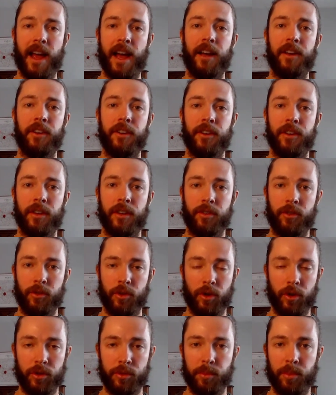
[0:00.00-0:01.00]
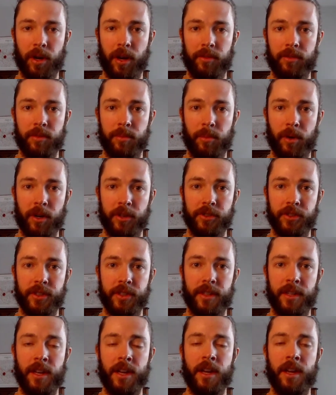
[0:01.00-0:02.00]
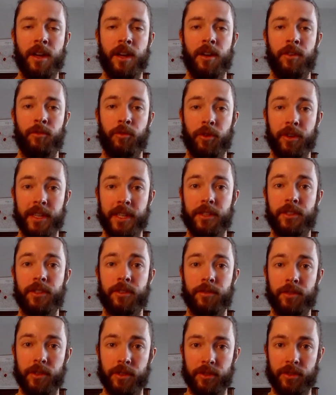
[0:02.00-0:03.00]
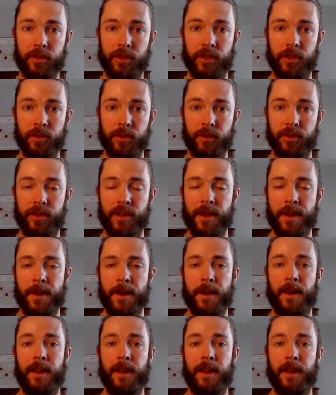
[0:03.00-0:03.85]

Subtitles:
accurate gross profit margin for each of your SKUs.